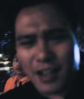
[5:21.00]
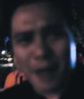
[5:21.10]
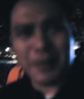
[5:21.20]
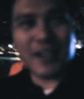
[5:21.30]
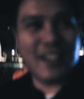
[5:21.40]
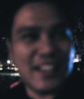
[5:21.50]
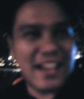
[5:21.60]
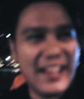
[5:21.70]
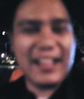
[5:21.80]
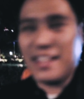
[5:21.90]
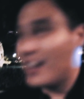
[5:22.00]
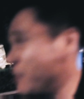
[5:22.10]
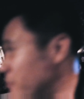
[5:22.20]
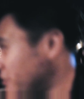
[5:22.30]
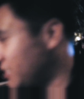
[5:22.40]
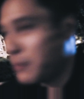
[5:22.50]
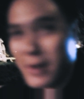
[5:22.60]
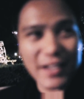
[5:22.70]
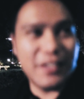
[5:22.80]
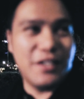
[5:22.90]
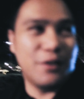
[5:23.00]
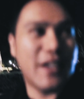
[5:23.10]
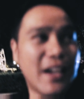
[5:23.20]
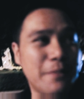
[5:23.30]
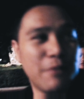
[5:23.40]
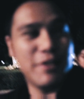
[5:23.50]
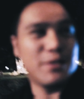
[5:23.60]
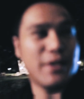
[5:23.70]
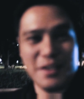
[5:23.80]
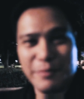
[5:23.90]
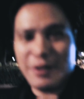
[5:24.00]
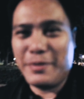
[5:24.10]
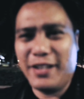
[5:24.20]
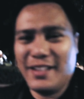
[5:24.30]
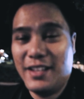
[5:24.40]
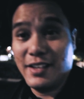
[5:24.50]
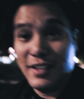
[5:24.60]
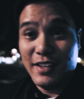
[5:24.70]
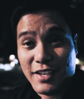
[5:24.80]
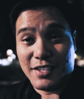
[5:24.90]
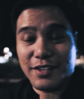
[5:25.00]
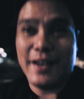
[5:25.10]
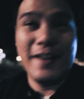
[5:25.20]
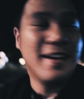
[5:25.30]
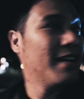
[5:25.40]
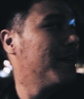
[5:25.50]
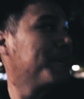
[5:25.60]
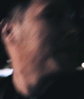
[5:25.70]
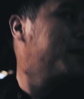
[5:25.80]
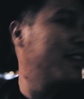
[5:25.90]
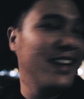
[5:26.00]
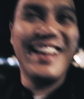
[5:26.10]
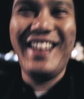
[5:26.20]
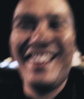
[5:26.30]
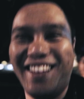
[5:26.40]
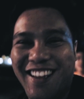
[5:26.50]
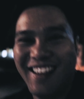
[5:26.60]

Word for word: I'm not gonna lie, a lot of memories come back. You know what kind of memories when they come here, but it's okay. Memory. Yeah. All